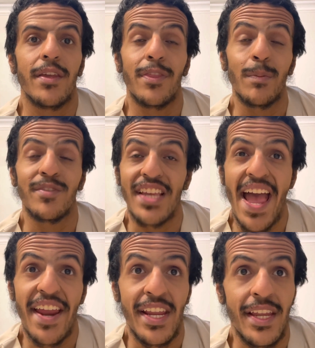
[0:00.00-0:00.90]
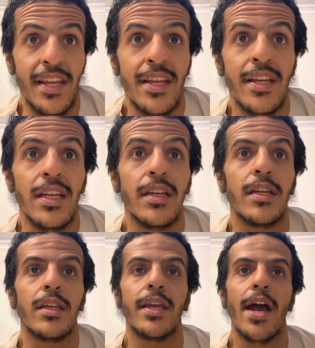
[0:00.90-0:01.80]
them daddy,
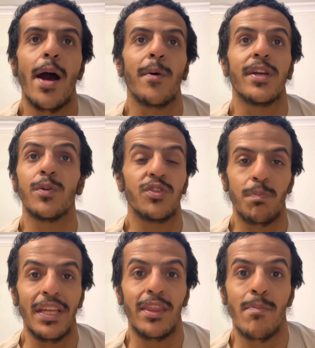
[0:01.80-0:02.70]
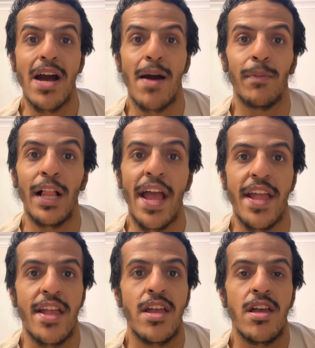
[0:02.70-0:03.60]
he was beat them up,
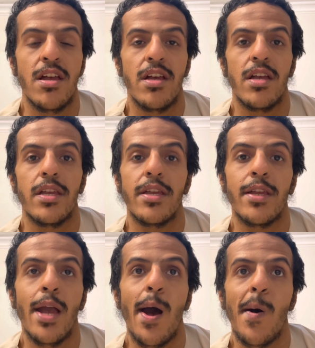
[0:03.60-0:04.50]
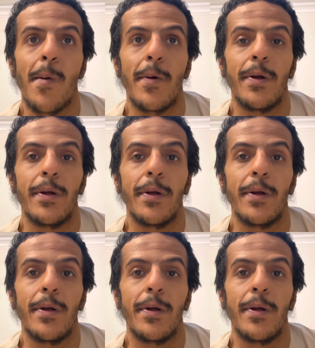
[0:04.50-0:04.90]
like, very